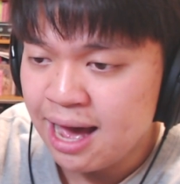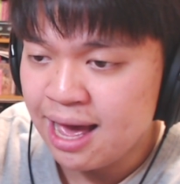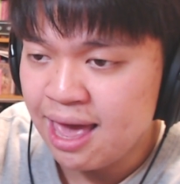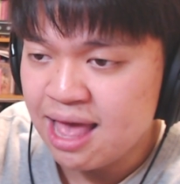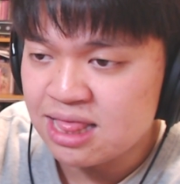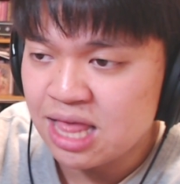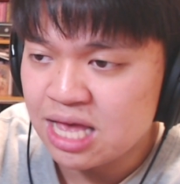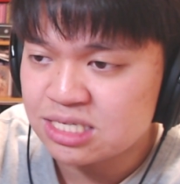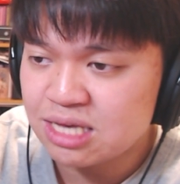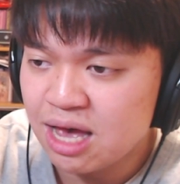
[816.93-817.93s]
in
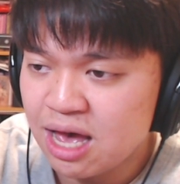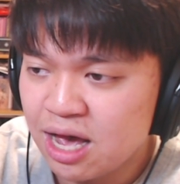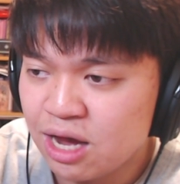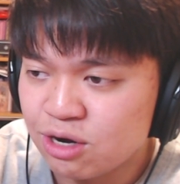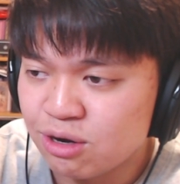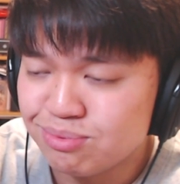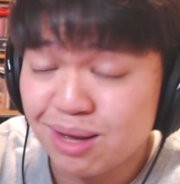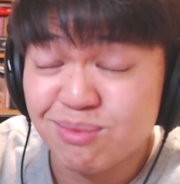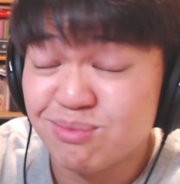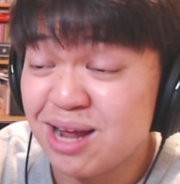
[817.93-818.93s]
this group that
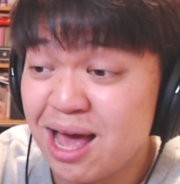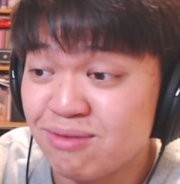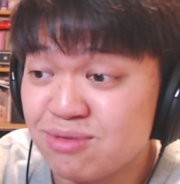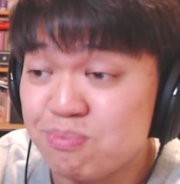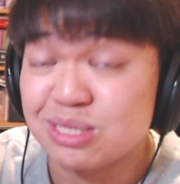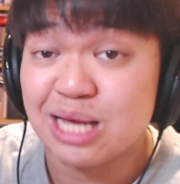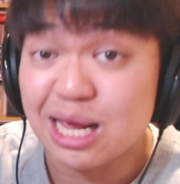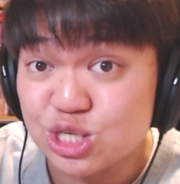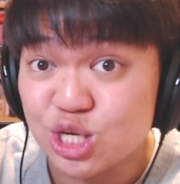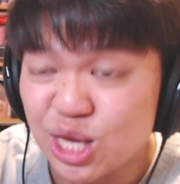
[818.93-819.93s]
I'm going to have to
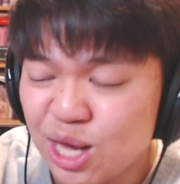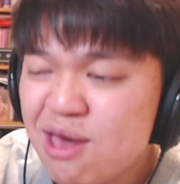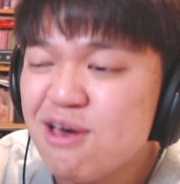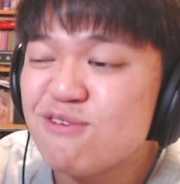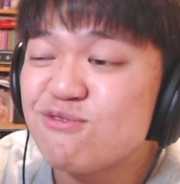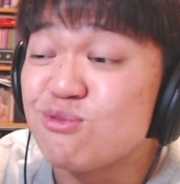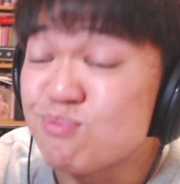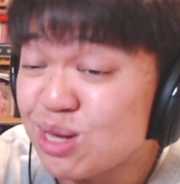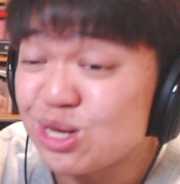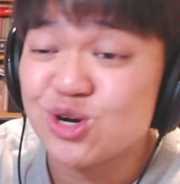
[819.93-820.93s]
potentially
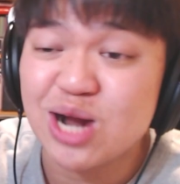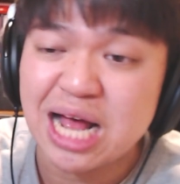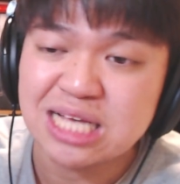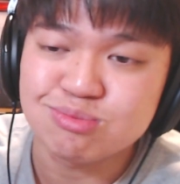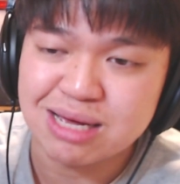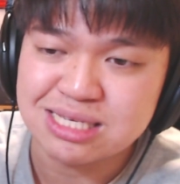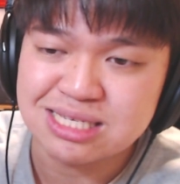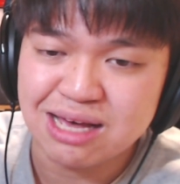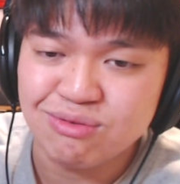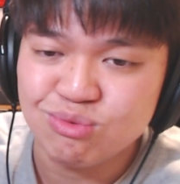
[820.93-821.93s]
familiarize
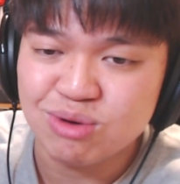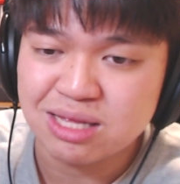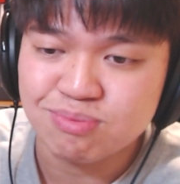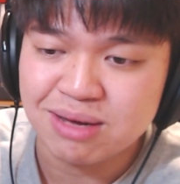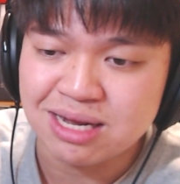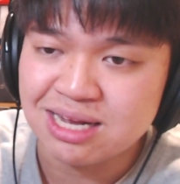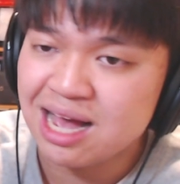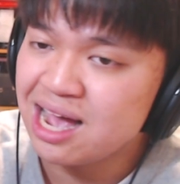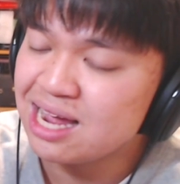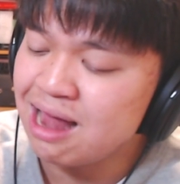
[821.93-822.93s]
myself with. But
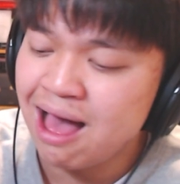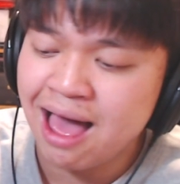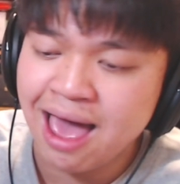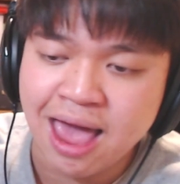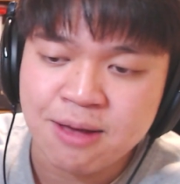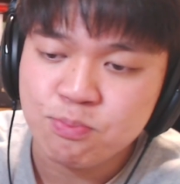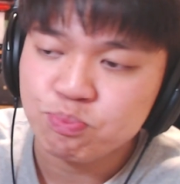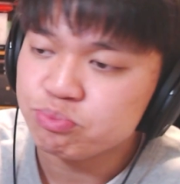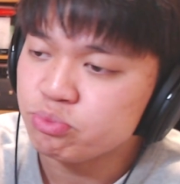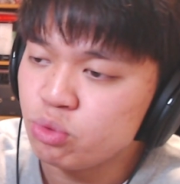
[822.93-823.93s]
NINE.i,
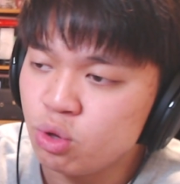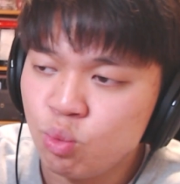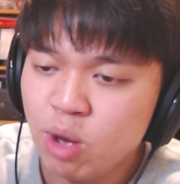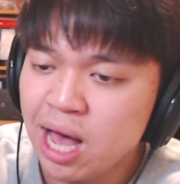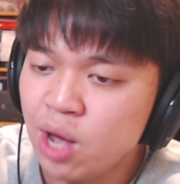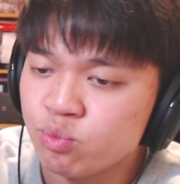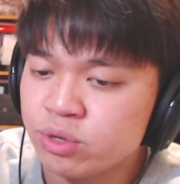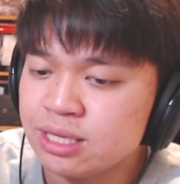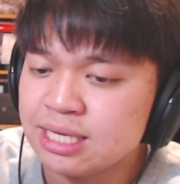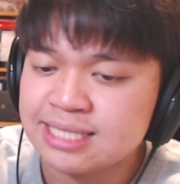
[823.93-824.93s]
wow,
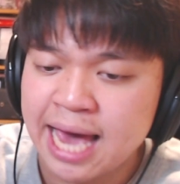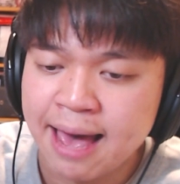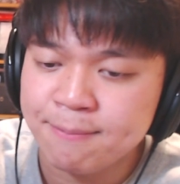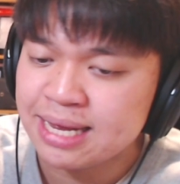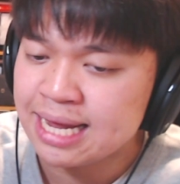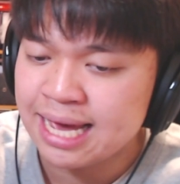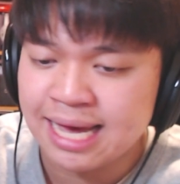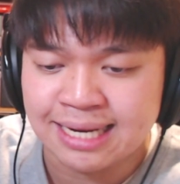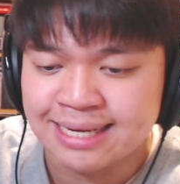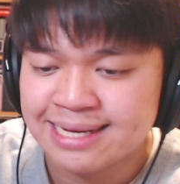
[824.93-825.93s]
really tapping
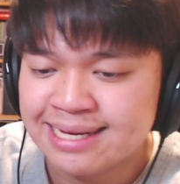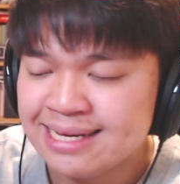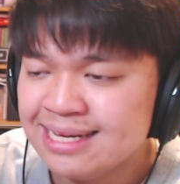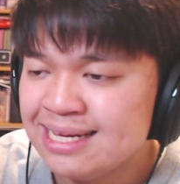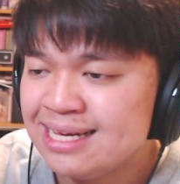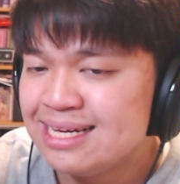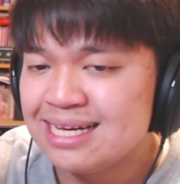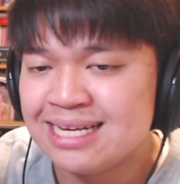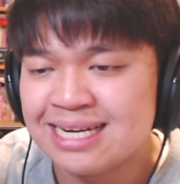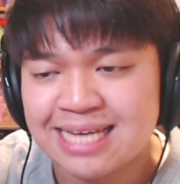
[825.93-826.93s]
in
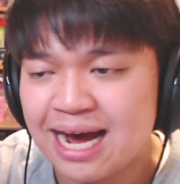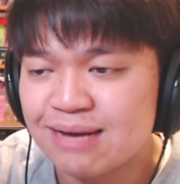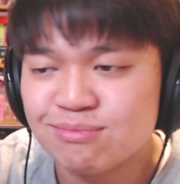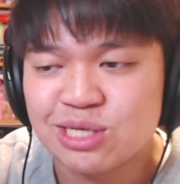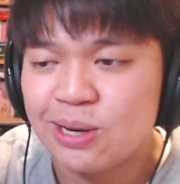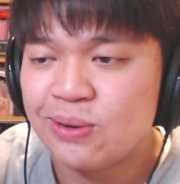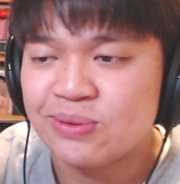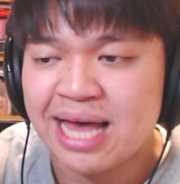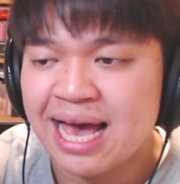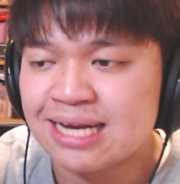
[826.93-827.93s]
the time zone
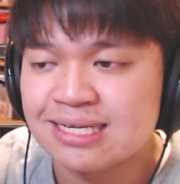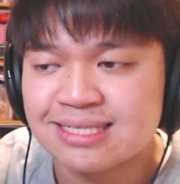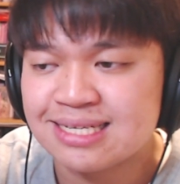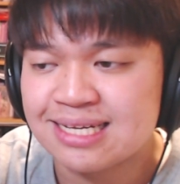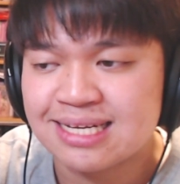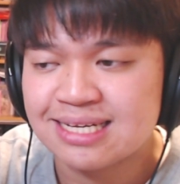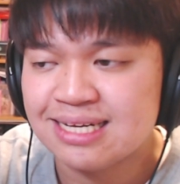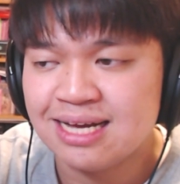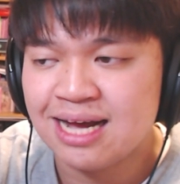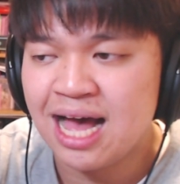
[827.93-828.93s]
that
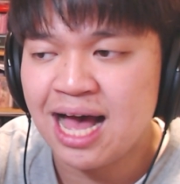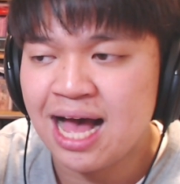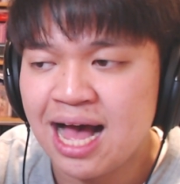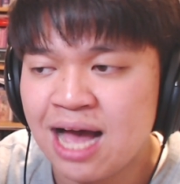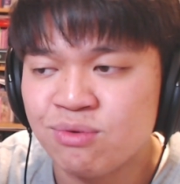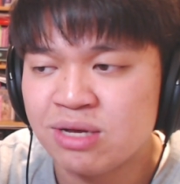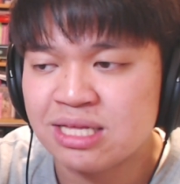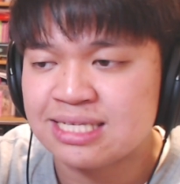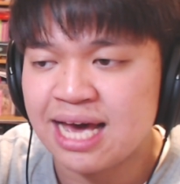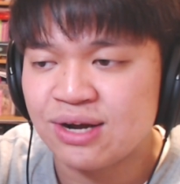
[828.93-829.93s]
I
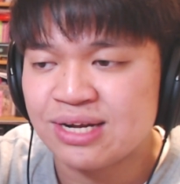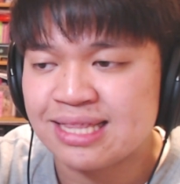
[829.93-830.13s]
really doubted